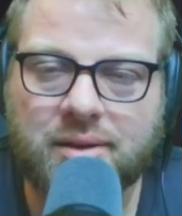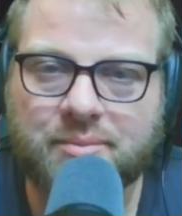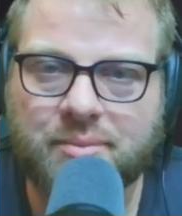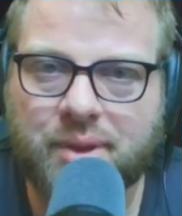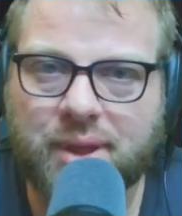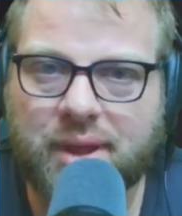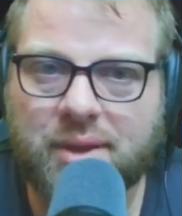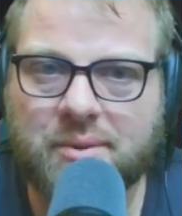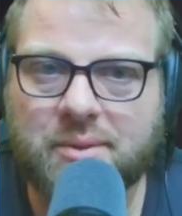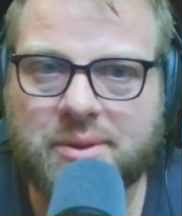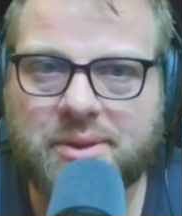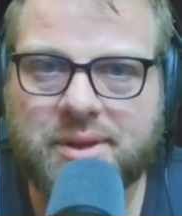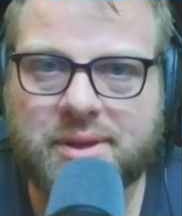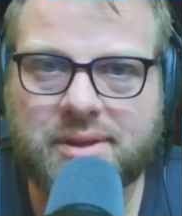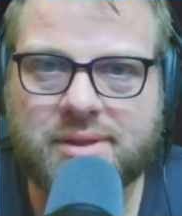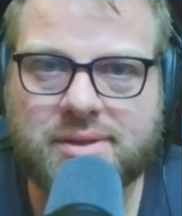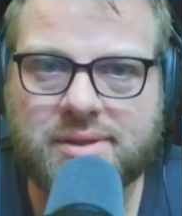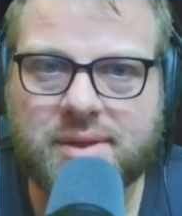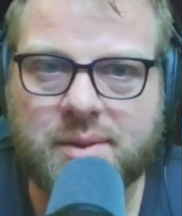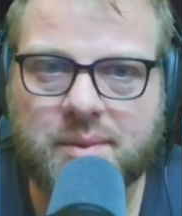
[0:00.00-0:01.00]
play with
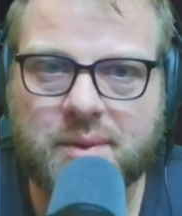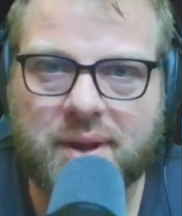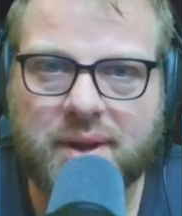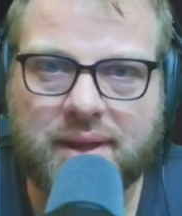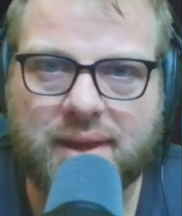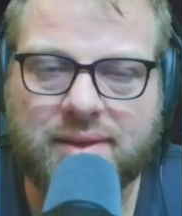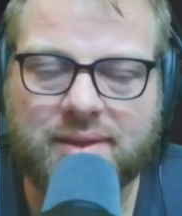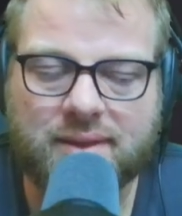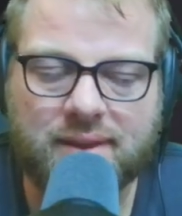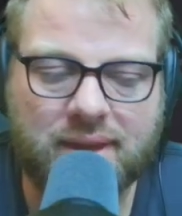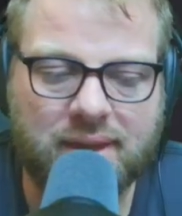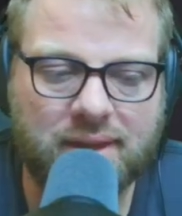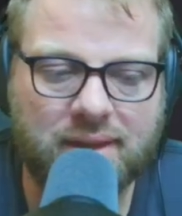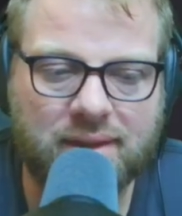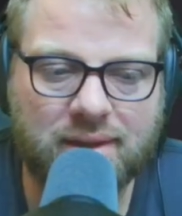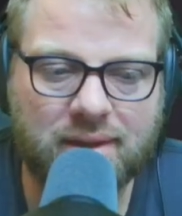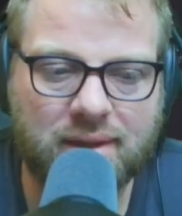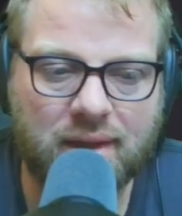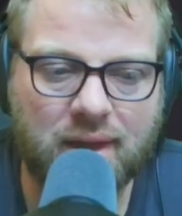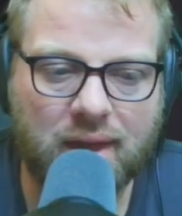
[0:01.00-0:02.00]
it, see what I
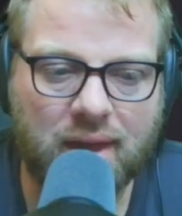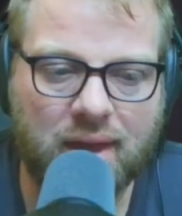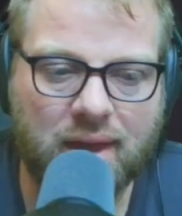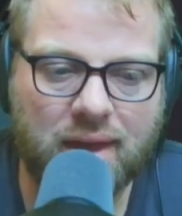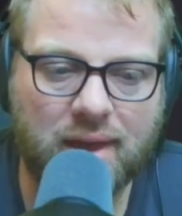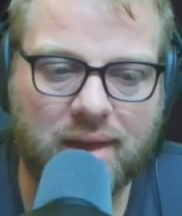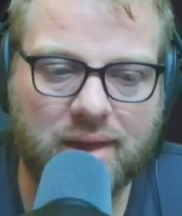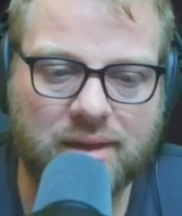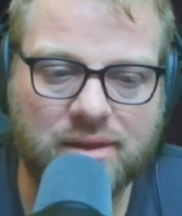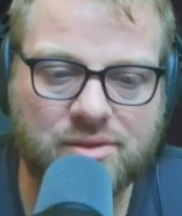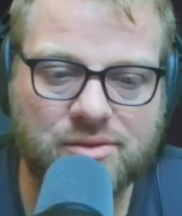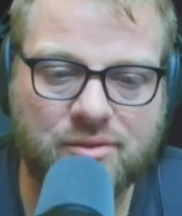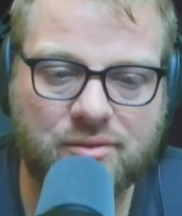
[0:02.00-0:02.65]
think. As